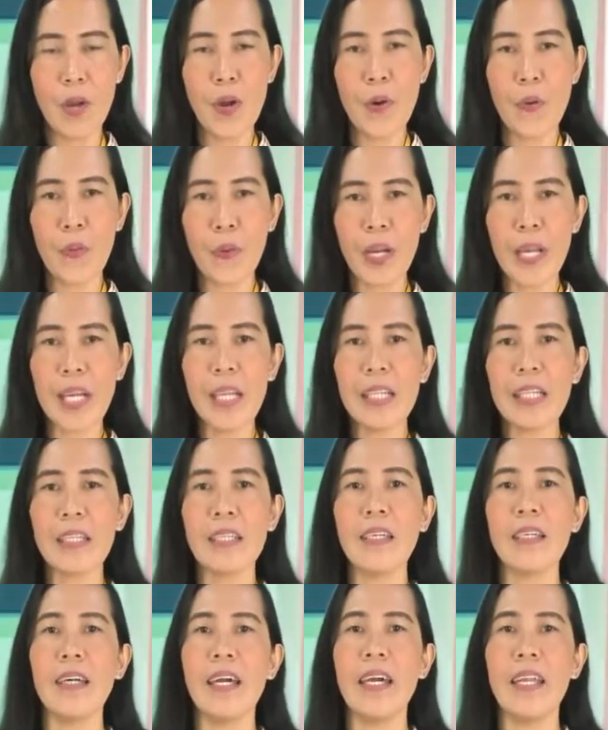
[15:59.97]
Read
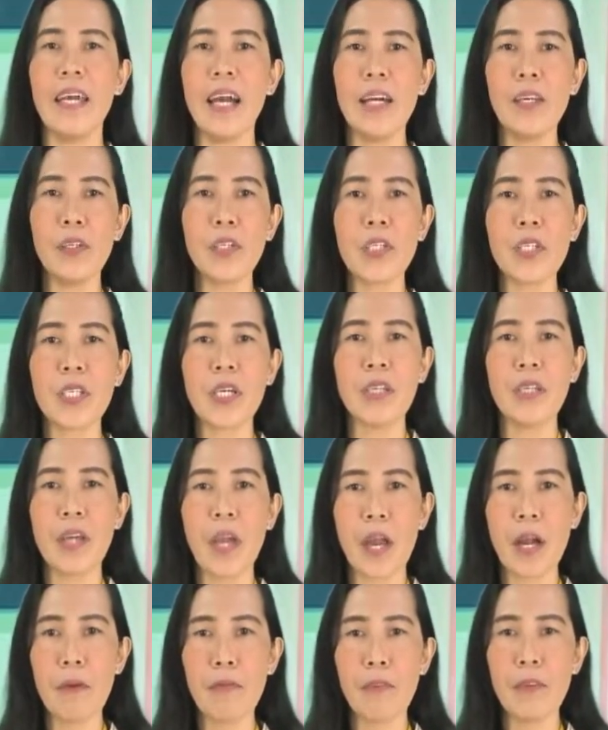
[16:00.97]
and understand
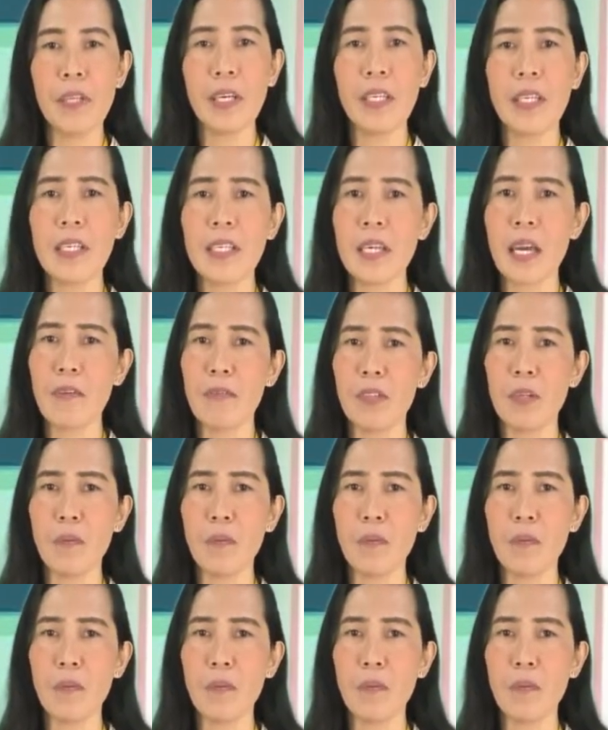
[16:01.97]
carefully the safety